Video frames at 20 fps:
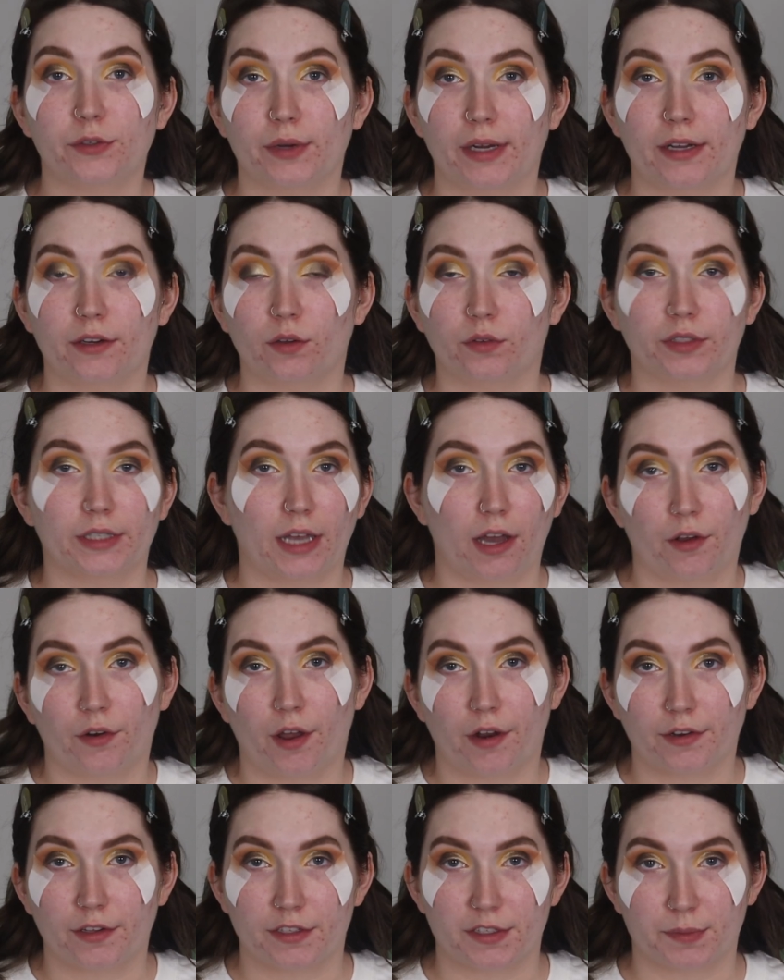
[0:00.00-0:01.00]
Grant only held
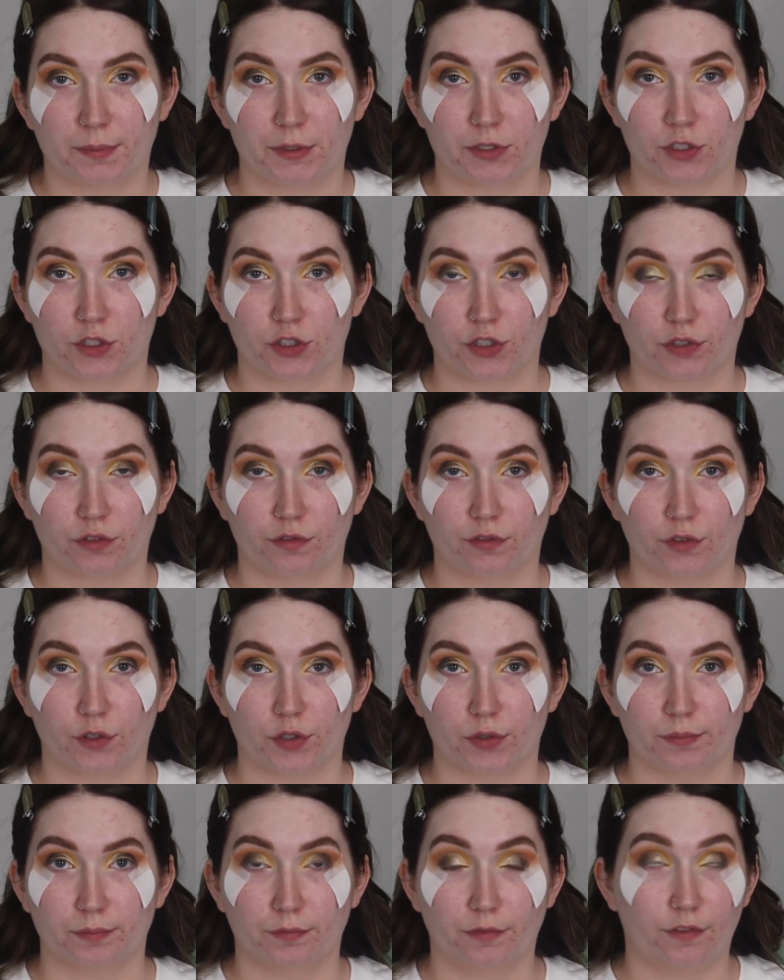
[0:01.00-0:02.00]
onto this position
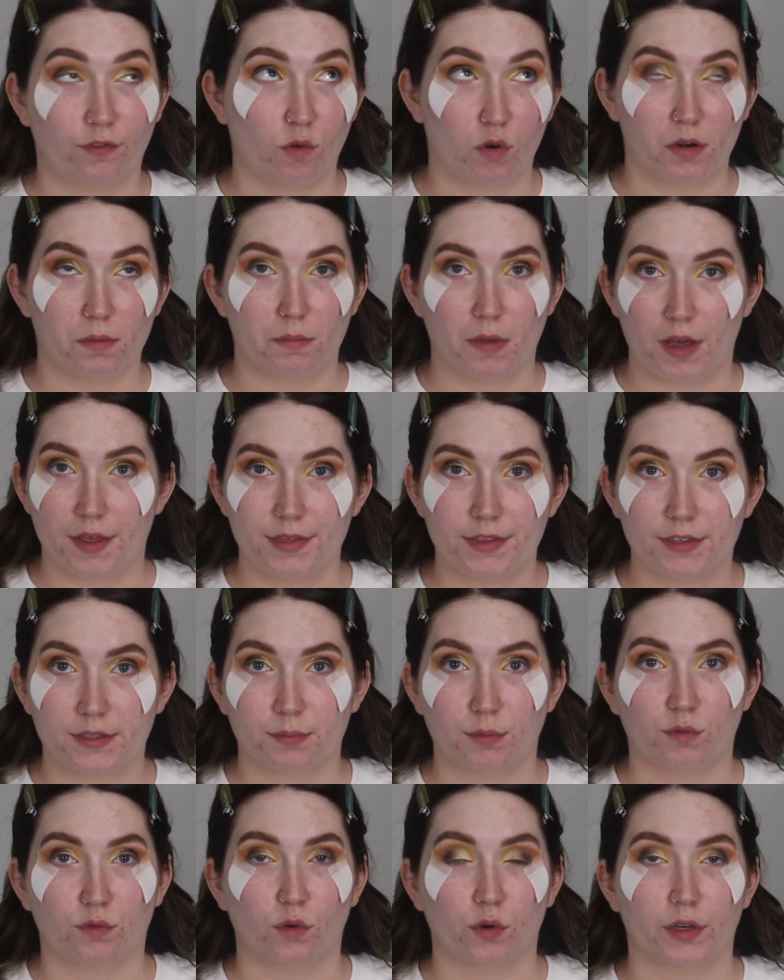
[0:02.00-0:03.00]
for 4
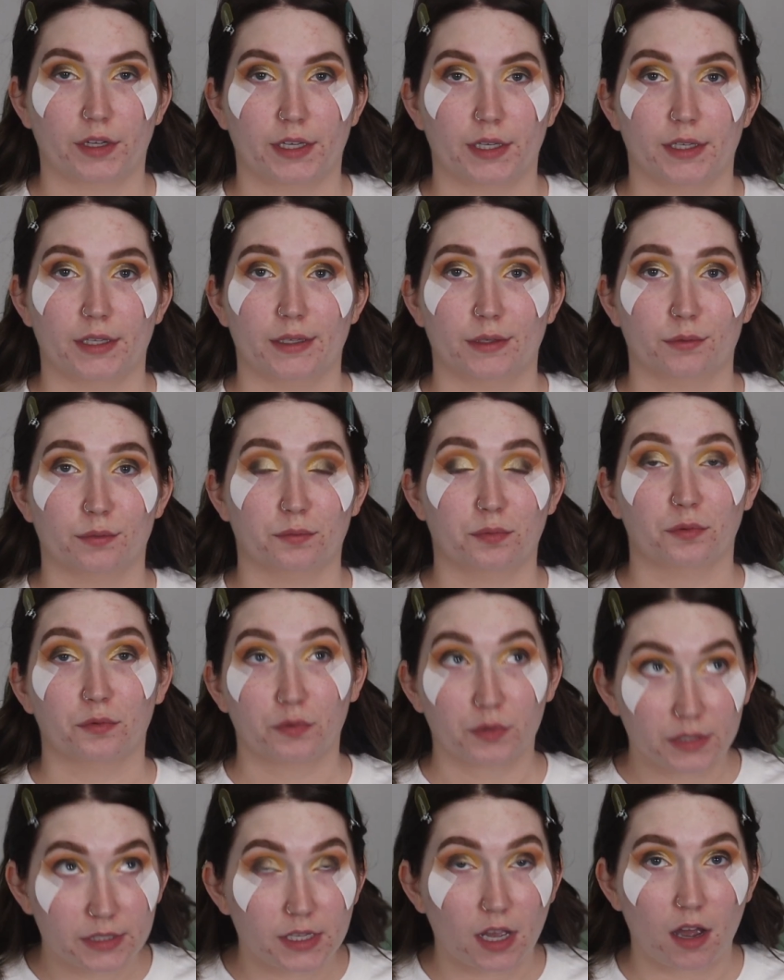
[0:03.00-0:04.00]
months before he
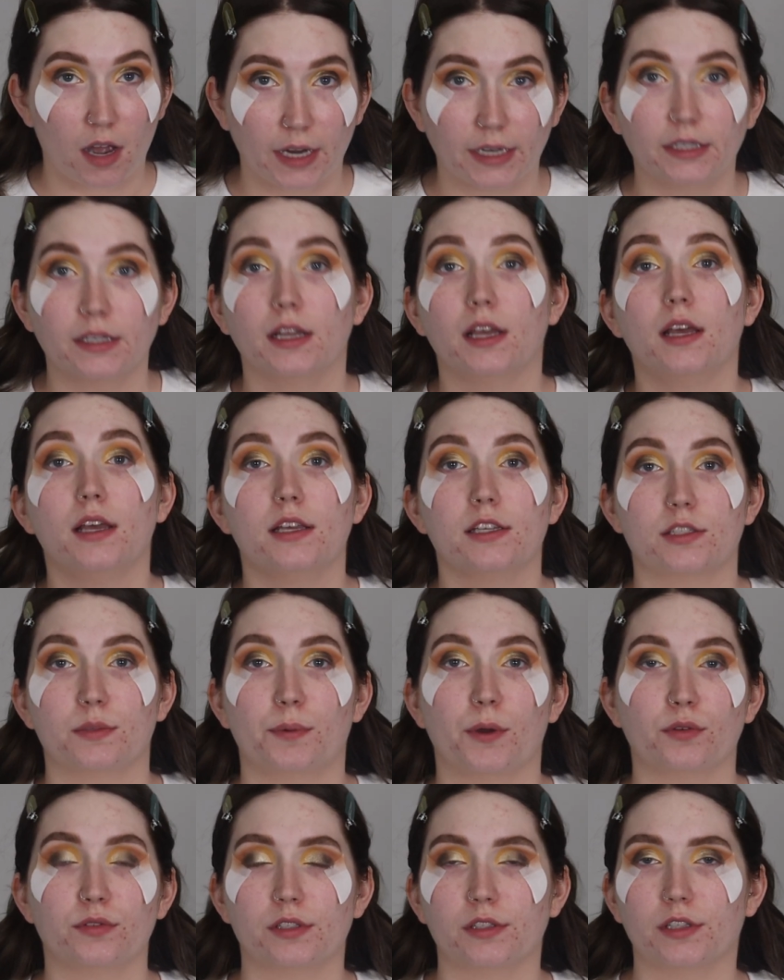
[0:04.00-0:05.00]
resigned,
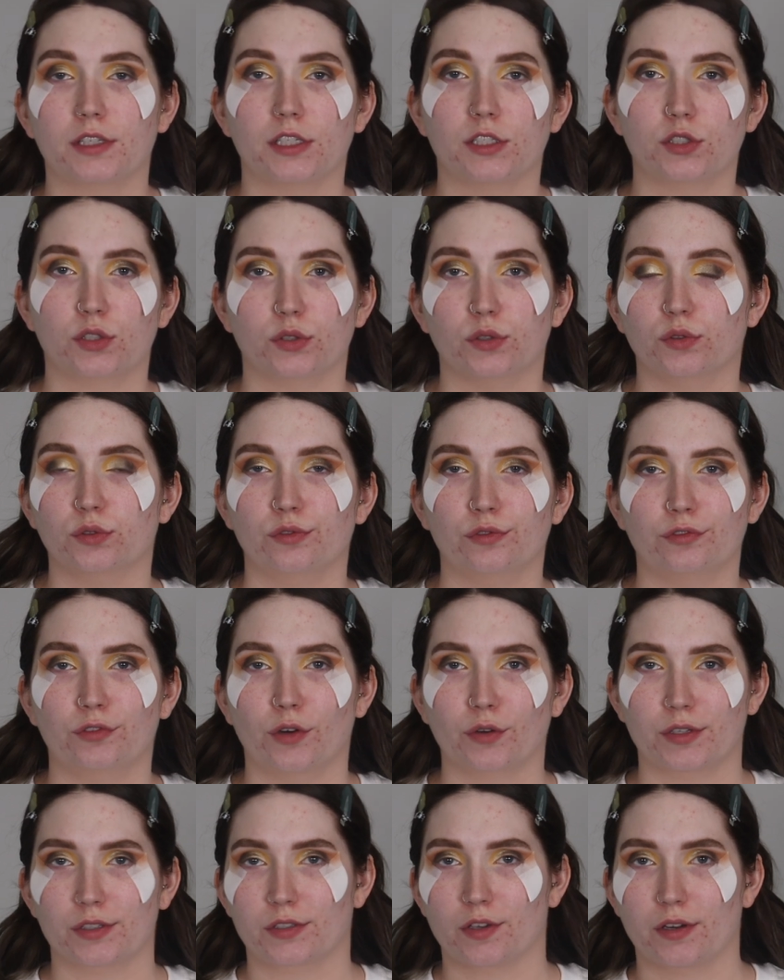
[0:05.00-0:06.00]
supposedly to
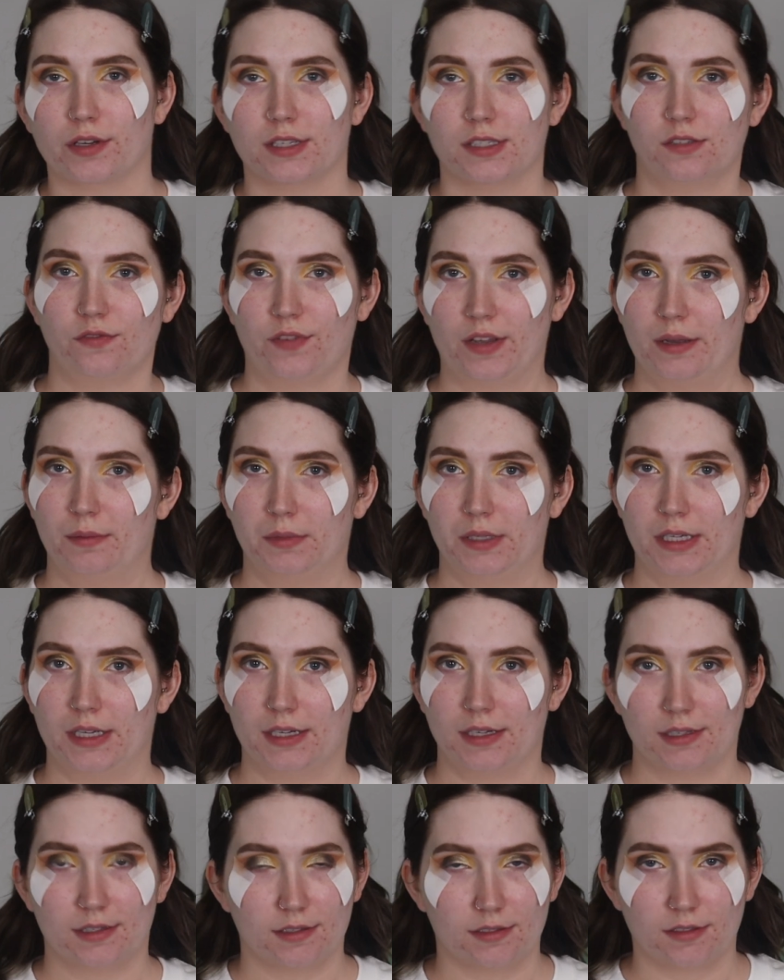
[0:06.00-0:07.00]
focus on his family
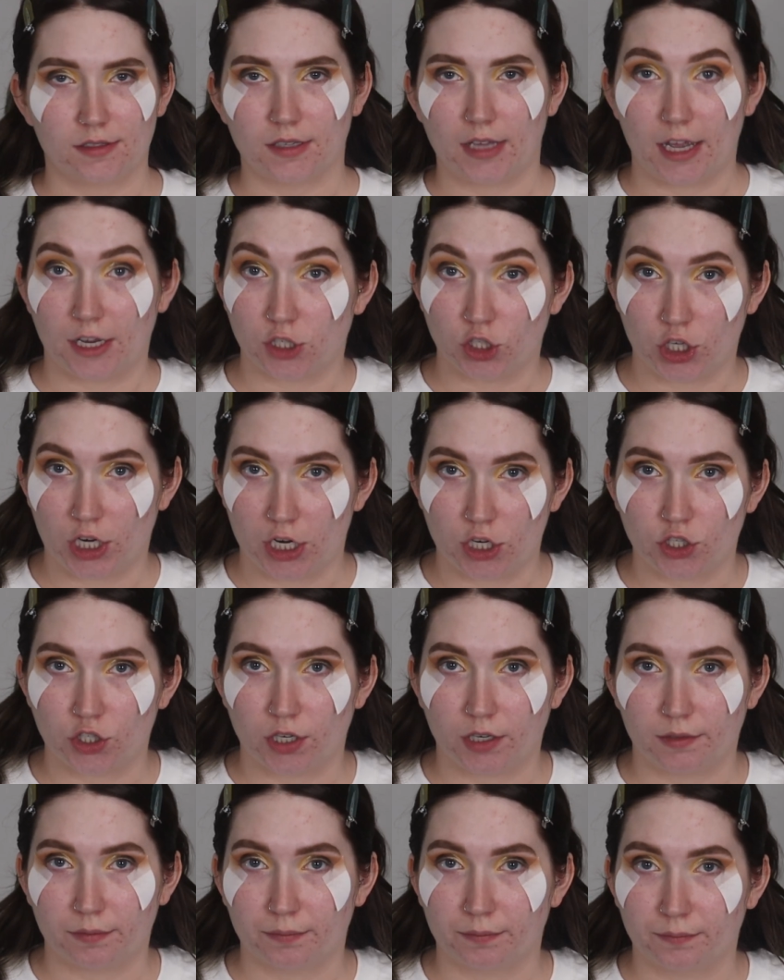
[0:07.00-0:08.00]
and his
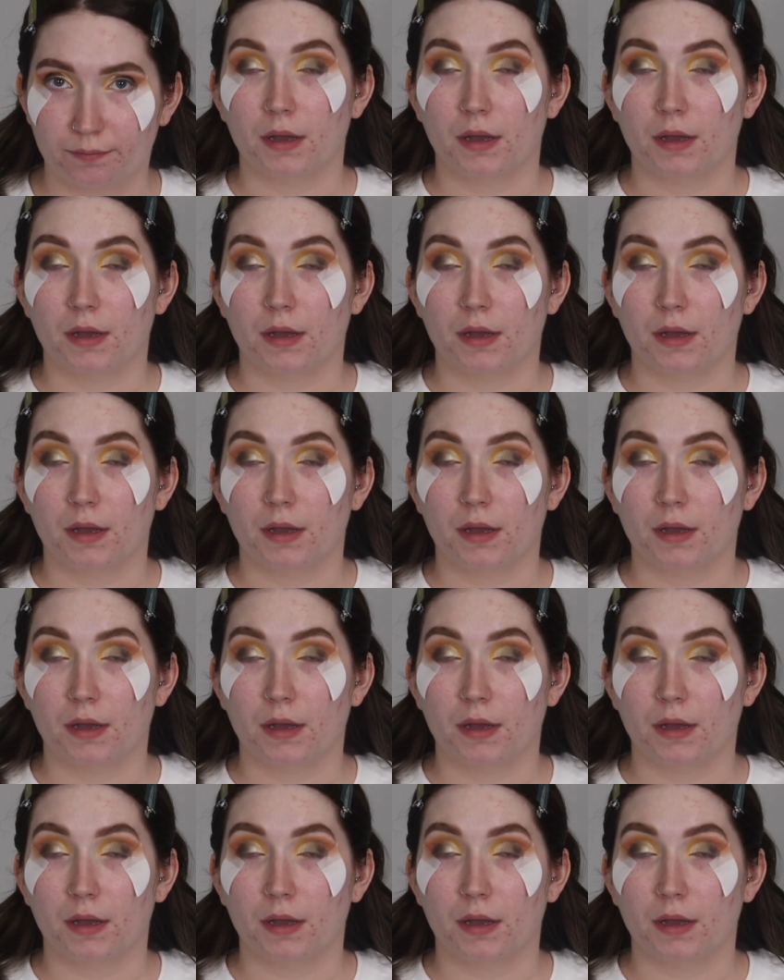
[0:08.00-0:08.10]
education.